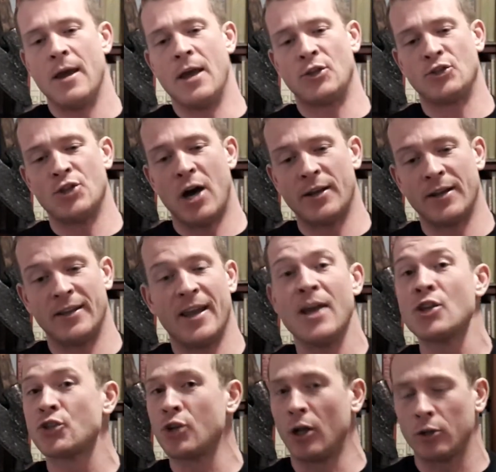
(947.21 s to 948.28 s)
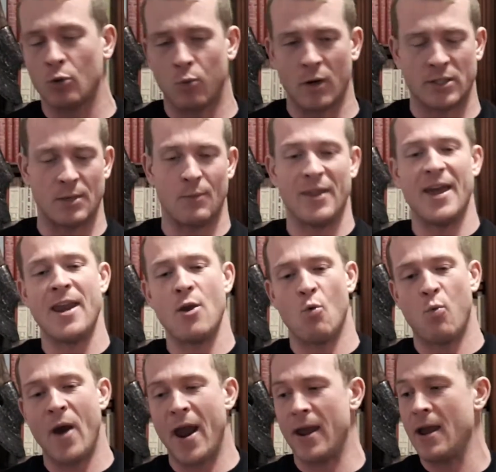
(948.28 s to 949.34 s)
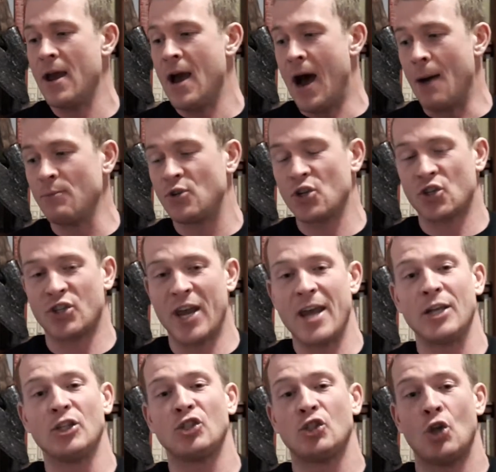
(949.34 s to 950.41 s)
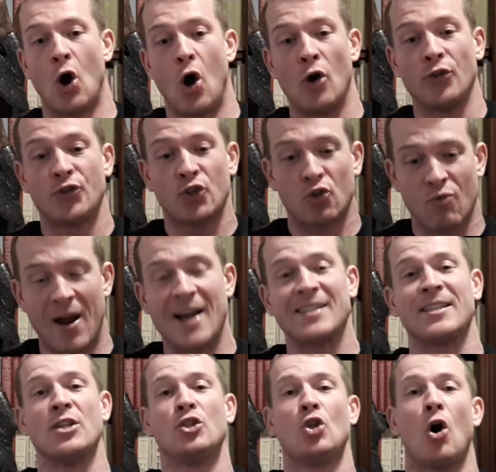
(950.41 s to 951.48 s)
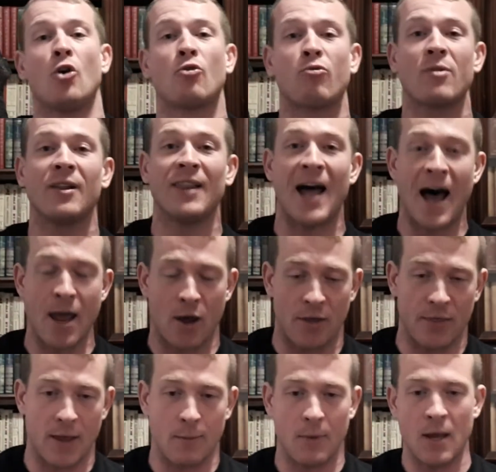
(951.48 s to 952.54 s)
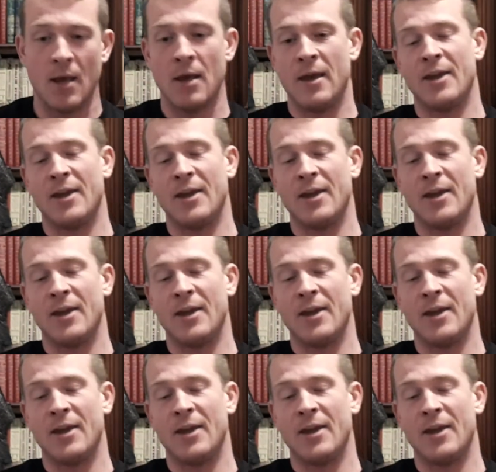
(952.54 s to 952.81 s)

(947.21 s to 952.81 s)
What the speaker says: It's not an insult towards them in any way. I'm just saying don't trust and don't rely on them.